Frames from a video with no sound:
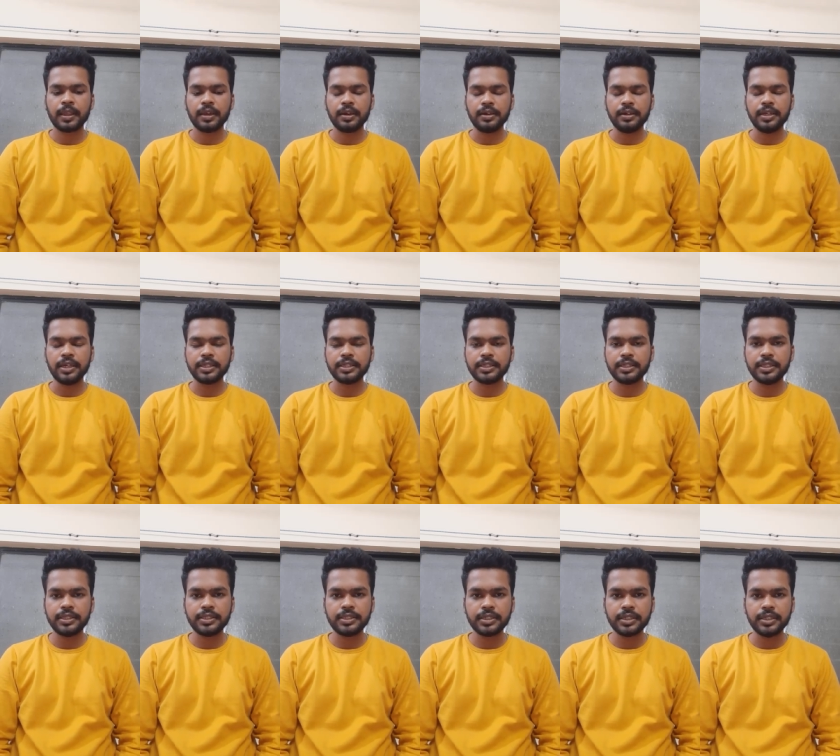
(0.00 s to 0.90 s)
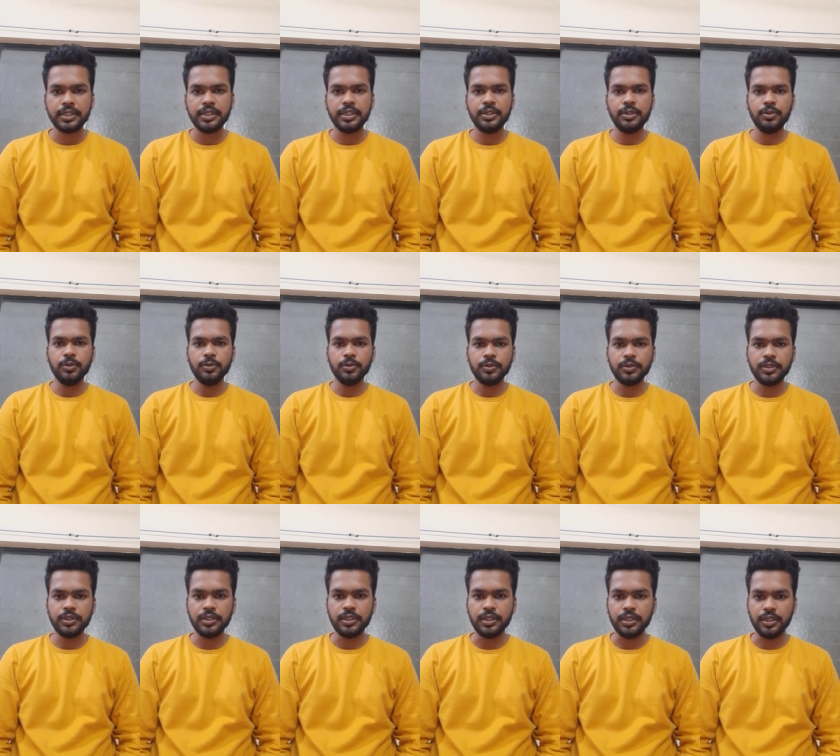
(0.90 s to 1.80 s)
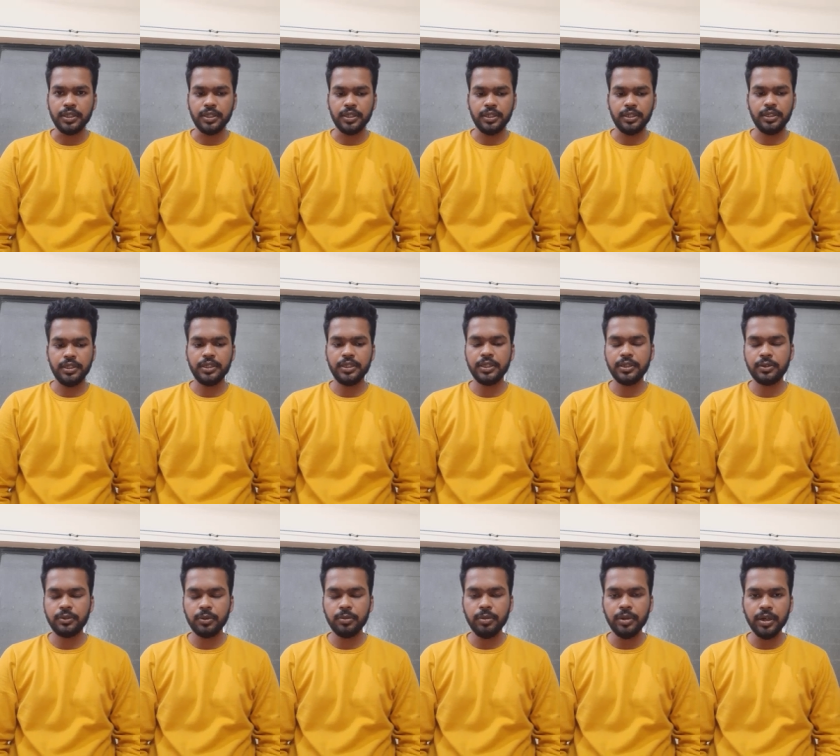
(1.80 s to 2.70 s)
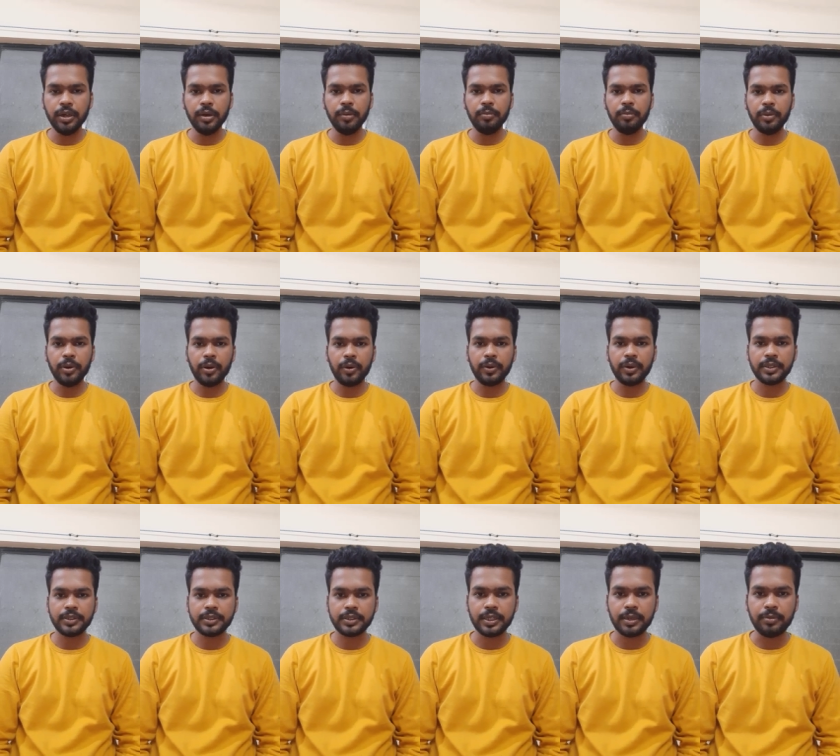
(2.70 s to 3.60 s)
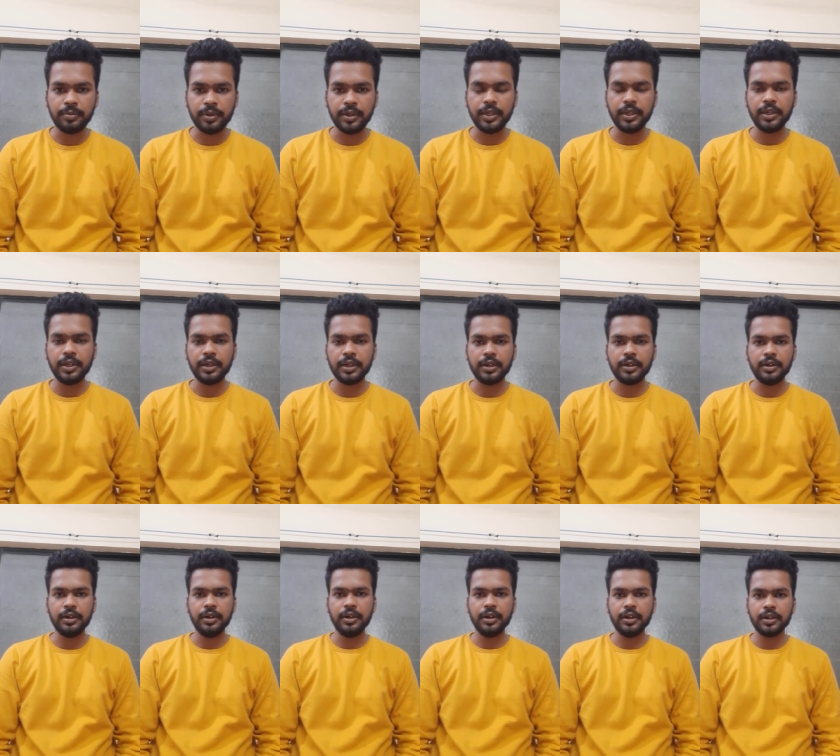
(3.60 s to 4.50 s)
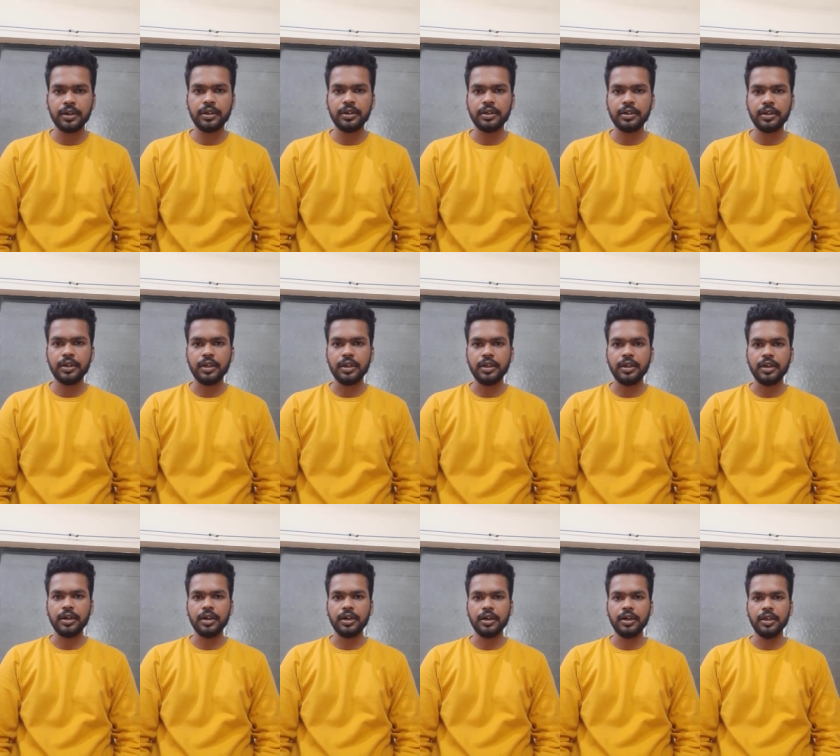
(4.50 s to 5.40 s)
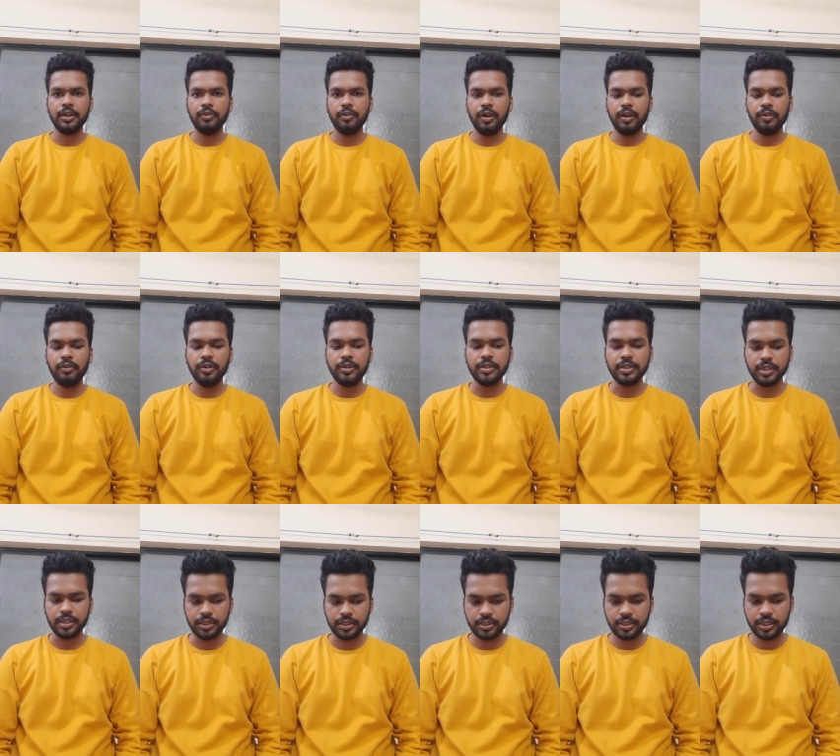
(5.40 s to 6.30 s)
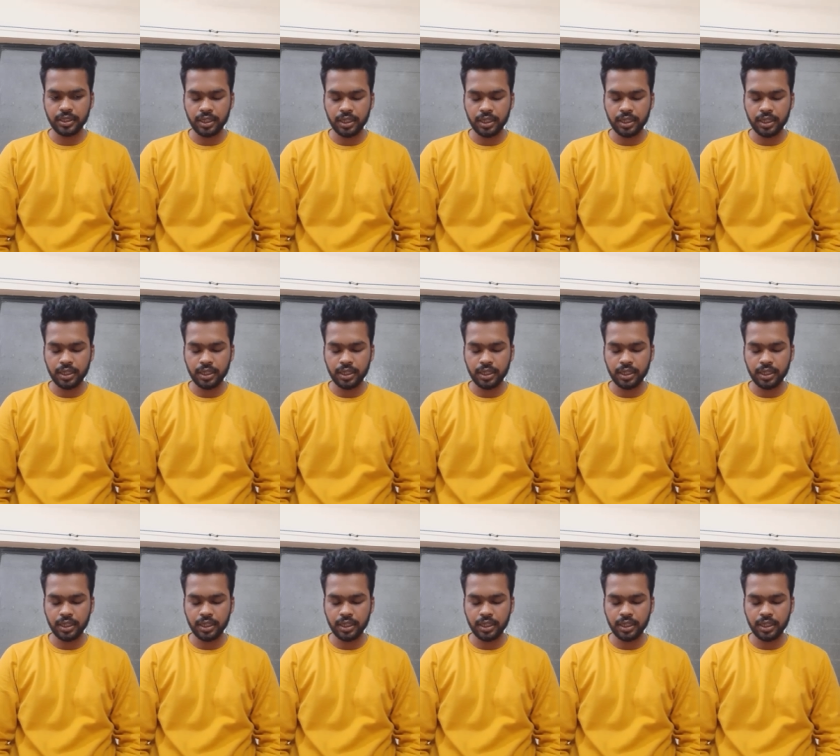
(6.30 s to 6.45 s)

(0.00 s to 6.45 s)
Next is E2C. It is to be a periodic safety drug evaluations